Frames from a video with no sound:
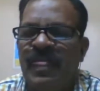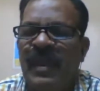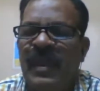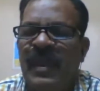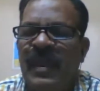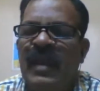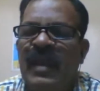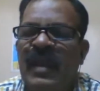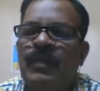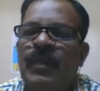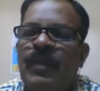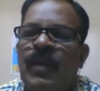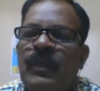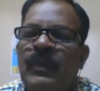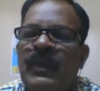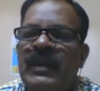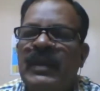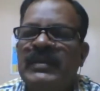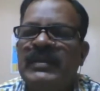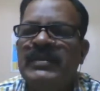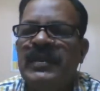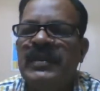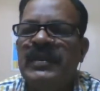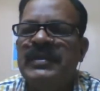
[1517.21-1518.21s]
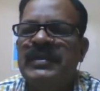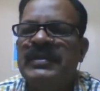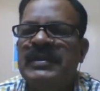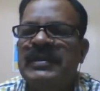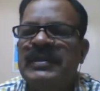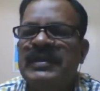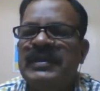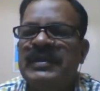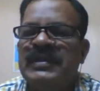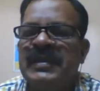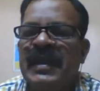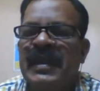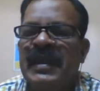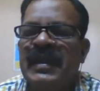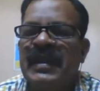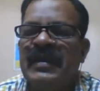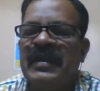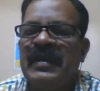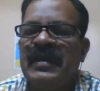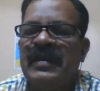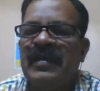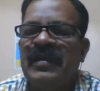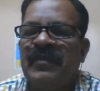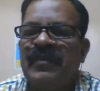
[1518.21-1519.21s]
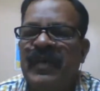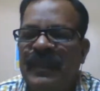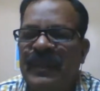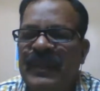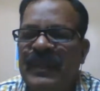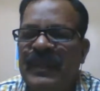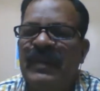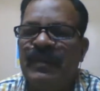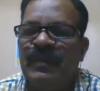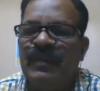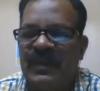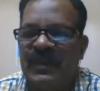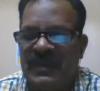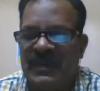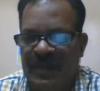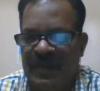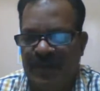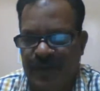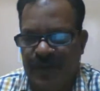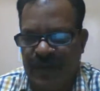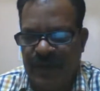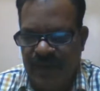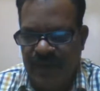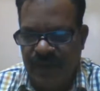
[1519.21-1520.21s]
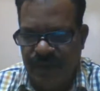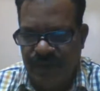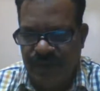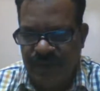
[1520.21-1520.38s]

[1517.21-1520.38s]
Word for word: and population is increasing at a rate of 15%, for example